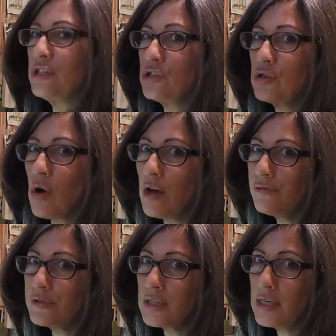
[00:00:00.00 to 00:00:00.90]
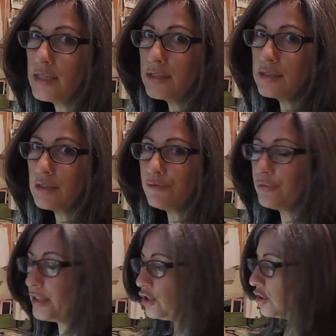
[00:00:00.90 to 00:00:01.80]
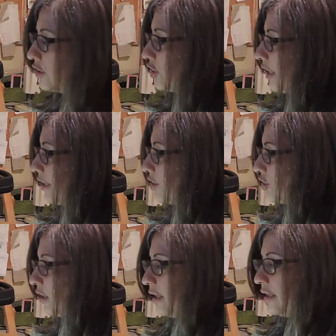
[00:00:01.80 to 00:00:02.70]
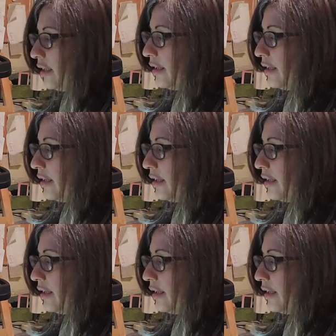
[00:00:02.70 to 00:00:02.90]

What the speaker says: soft differential change in